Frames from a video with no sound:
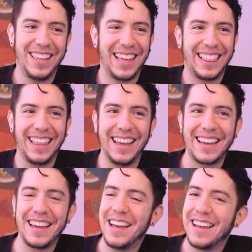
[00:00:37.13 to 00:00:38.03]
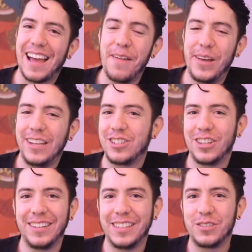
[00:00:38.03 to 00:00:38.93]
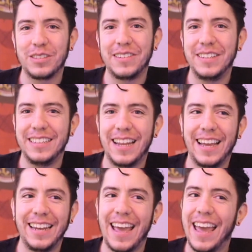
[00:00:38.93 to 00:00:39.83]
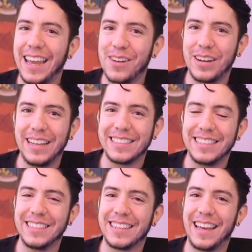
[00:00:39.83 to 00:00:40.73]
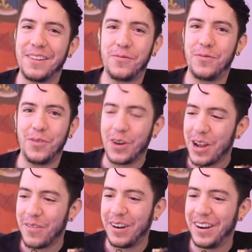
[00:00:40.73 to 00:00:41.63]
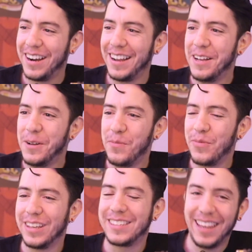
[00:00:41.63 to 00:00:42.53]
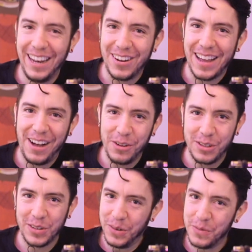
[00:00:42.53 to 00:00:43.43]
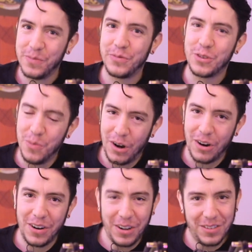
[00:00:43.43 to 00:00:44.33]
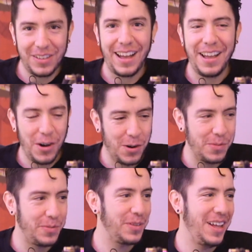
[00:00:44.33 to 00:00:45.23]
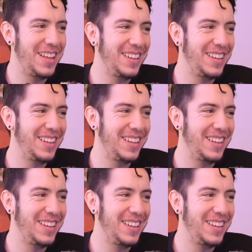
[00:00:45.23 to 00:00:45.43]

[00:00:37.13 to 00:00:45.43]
I think I mentioned the 279A release since like forever. It's still not out. Tomorrow, I hope.